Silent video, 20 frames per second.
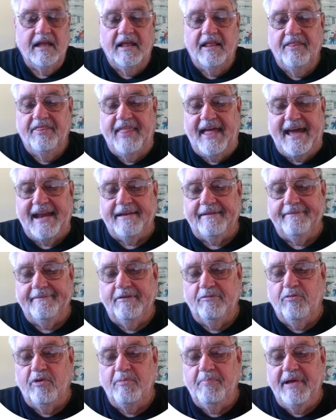that
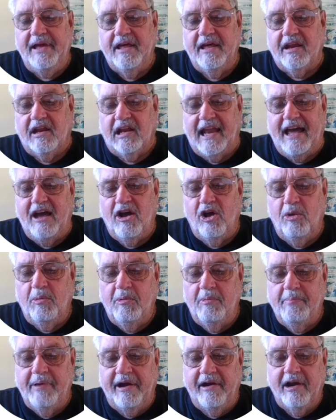would be an allowable
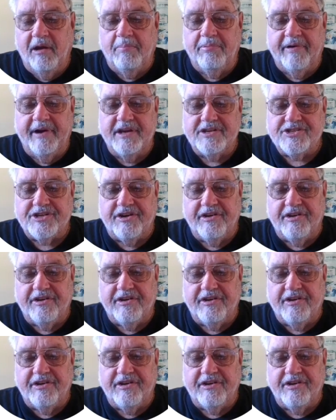bearing pressure.